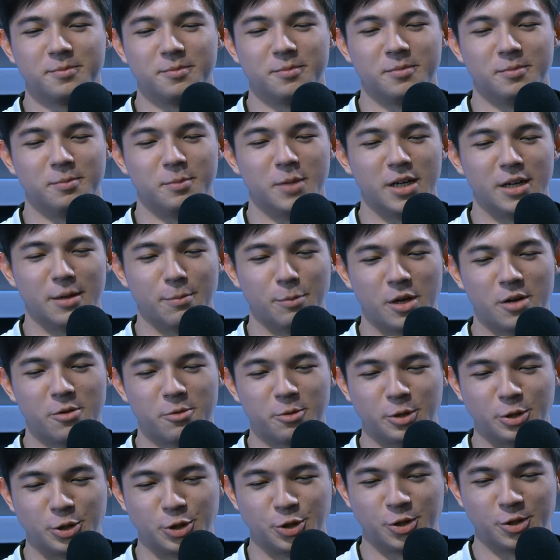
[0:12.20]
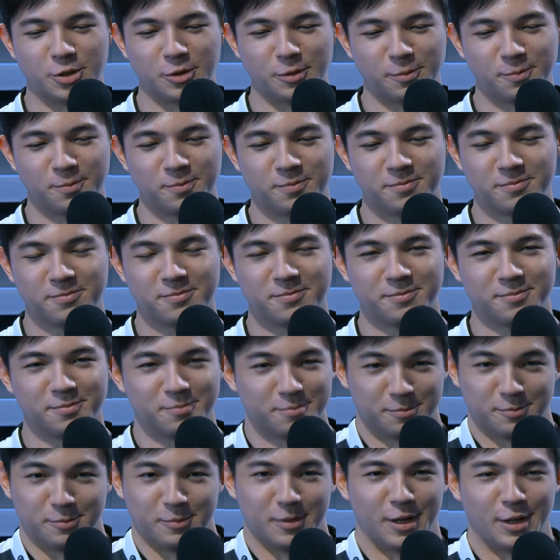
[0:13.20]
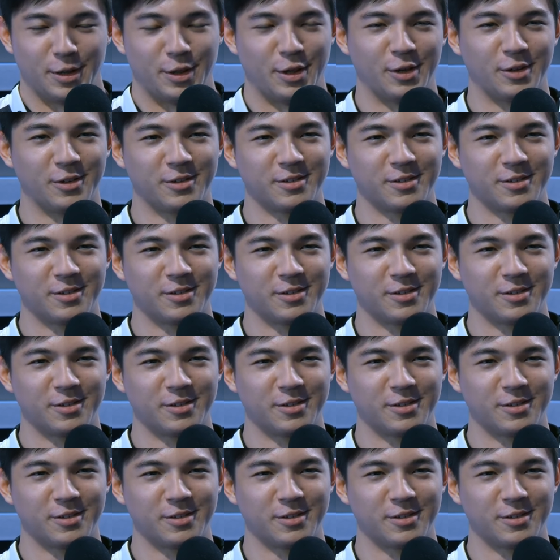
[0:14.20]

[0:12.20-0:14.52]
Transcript: man, I'm not really sure. I think